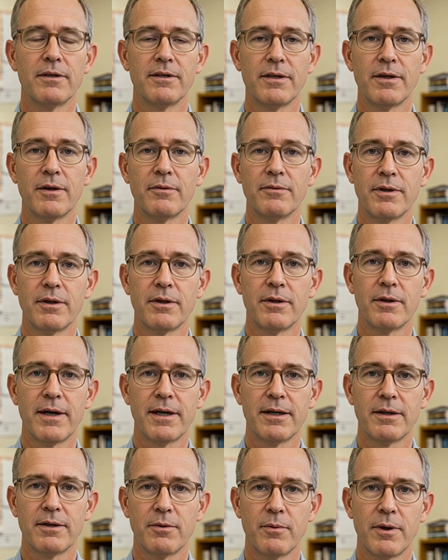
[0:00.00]
silver
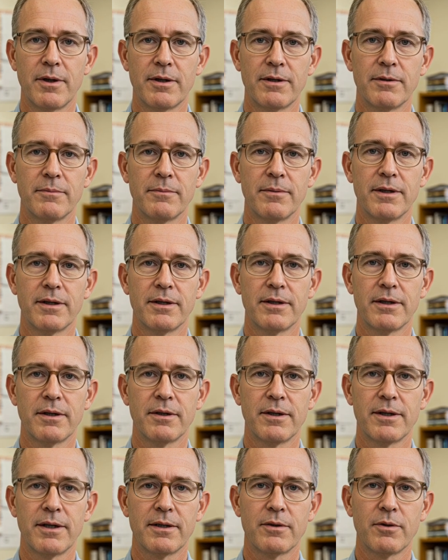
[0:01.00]
crash wasn't
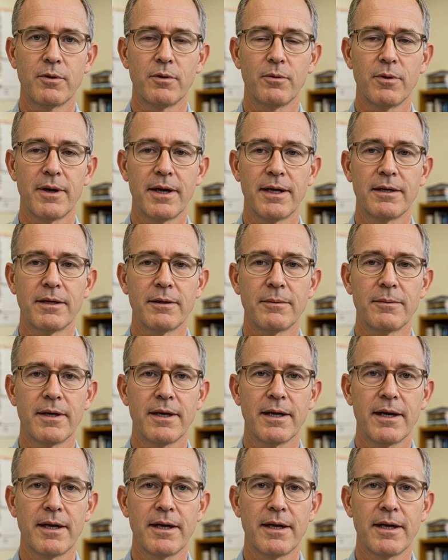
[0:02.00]
mysterious or random.